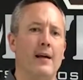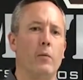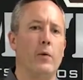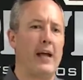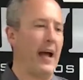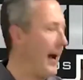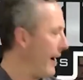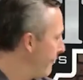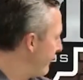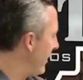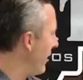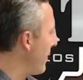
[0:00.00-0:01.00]
we
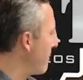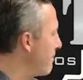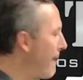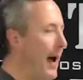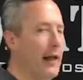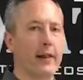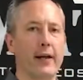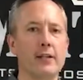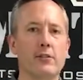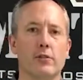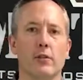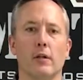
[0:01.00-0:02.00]
have
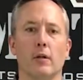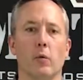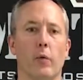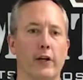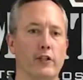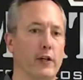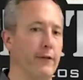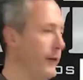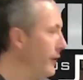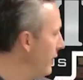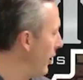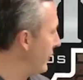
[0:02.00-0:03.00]
balance, which if
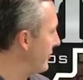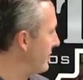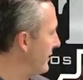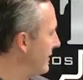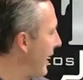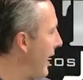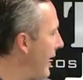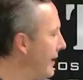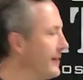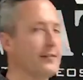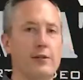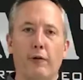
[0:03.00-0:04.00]
you notice
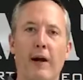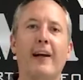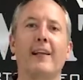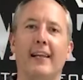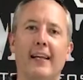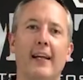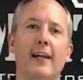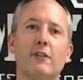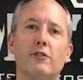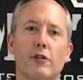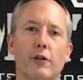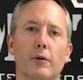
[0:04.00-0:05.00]
ties directly
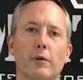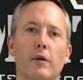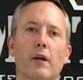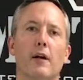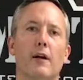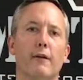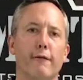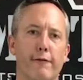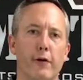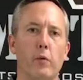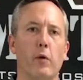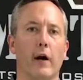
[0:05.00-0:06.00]
into
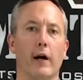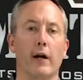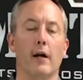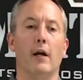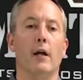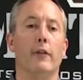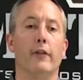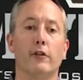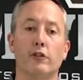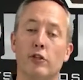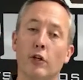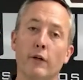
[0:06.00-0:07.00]
footwork. The
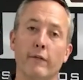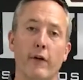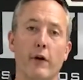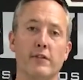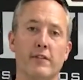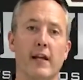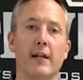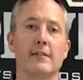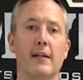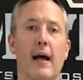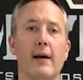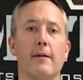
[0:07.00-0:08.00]
two of those things
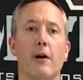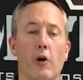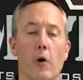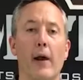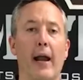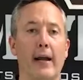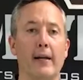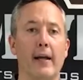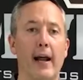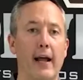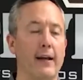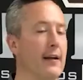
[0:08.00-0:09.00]
kind of go hand in
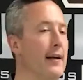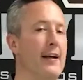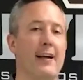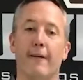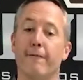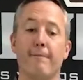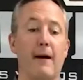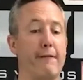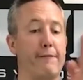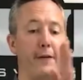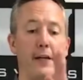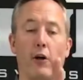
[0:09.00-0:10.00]
hand. If my
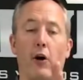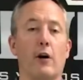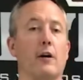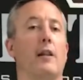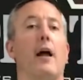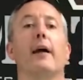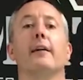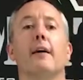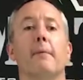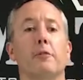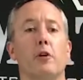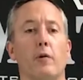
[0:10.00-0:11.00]
feet aren't lined
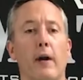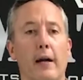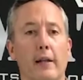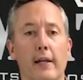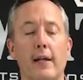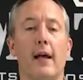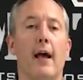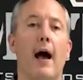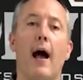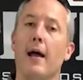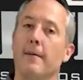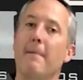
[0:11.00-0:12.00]
up correctly,
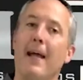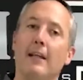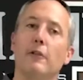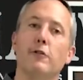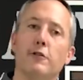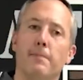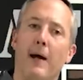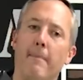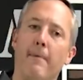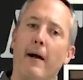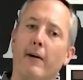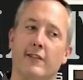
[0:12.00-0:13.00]
I may lose my
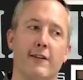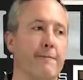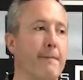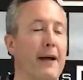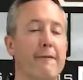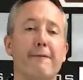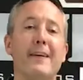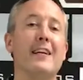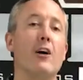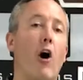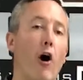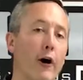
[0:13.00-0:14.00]
balance. If my feet
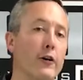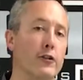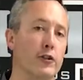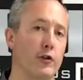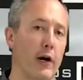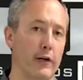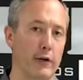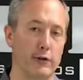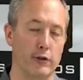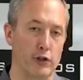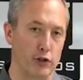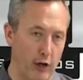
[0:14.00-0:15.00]
are
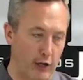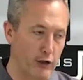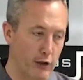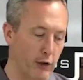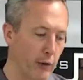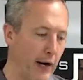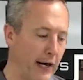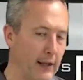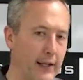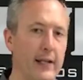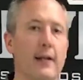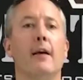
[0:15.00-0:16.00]
structured
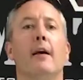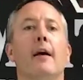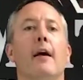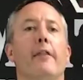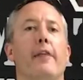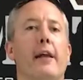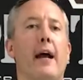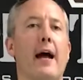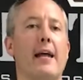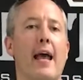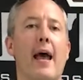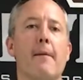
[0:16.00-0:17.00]
correctly, then
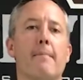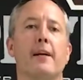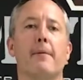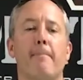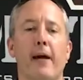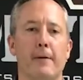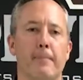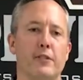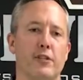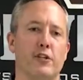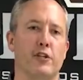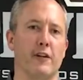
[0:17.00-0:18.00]
I am in a better
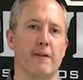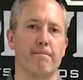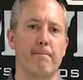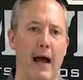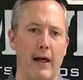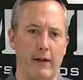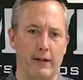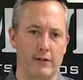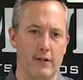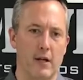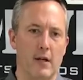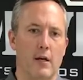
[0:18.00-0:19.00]
position of balance.
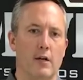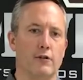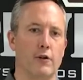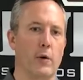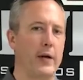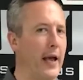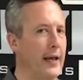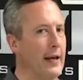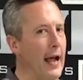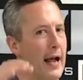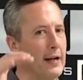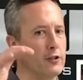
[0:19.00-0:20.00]
So again,
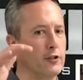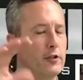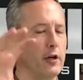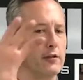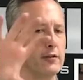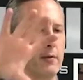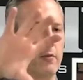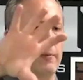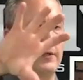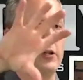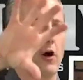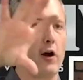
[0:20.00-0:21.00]
as you notice that we'll
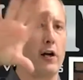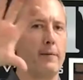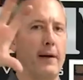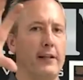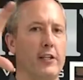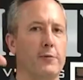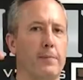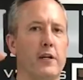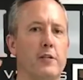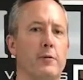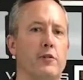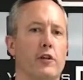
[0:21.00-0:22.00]
be talking about these
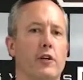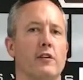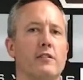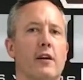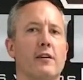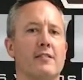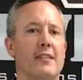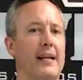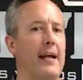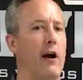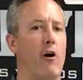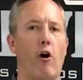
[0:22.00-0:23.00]
principles, you're going to start seeing
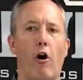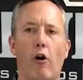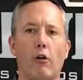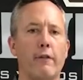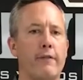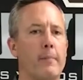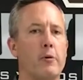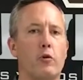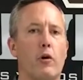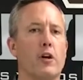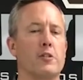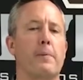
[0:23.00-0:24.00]
how all of them
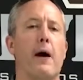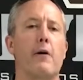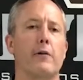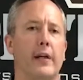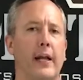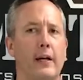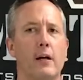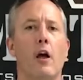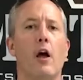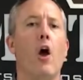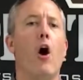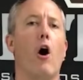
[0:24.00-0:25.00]
cross-pollinate,
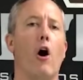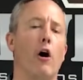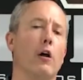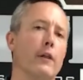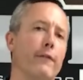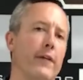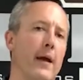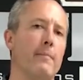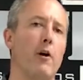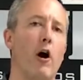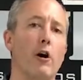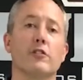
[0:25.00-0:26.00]
all of them
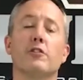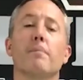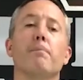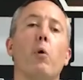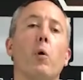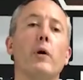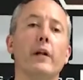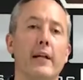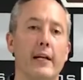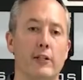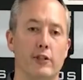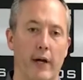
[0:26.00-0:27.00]
are supporting
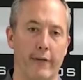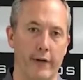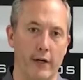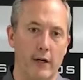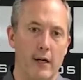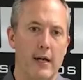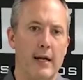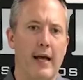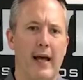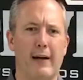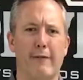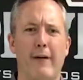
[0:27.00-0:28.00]
each other,
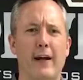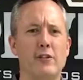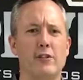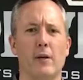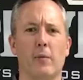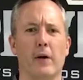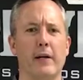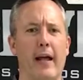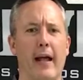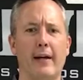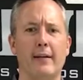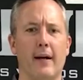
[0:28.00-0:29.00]
and eventually we're going
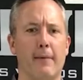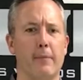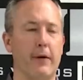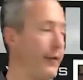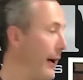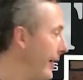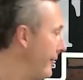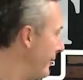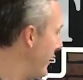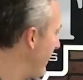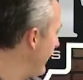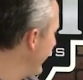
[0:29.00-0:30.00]
to end up with, I don't know,
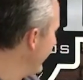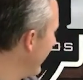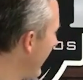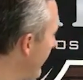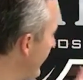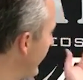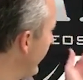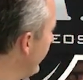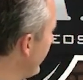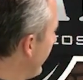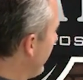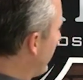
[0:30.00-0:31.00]
how many are you going to
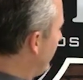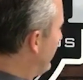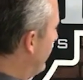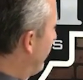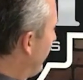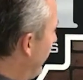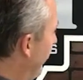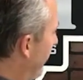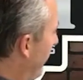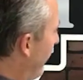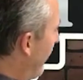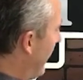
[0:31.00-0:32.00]
write? 1, 2, 3,
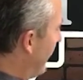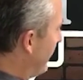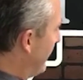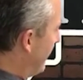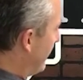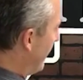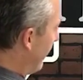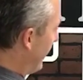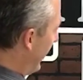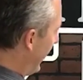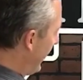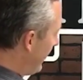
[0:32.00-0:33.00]
4, 5, 6, 7,
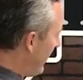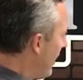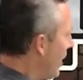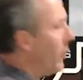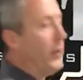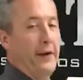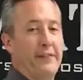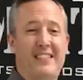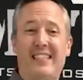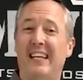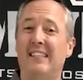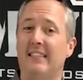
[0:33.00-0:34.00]
8. We have
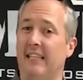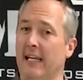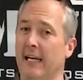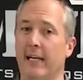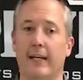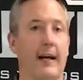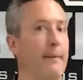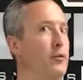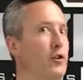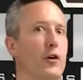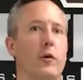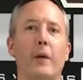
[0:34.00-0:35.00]
16, and I'm
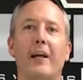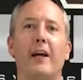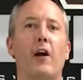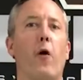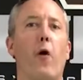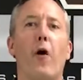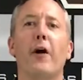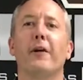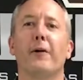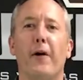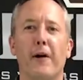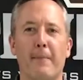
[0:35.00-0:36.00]
sure we could go on and
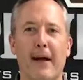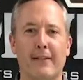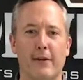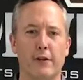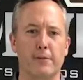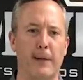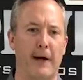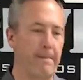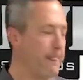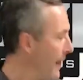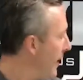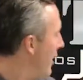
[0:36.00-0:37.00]
on about those,
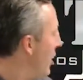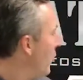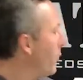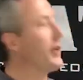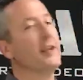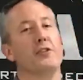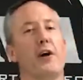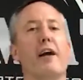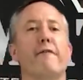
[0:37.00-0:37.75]
but we're going to try to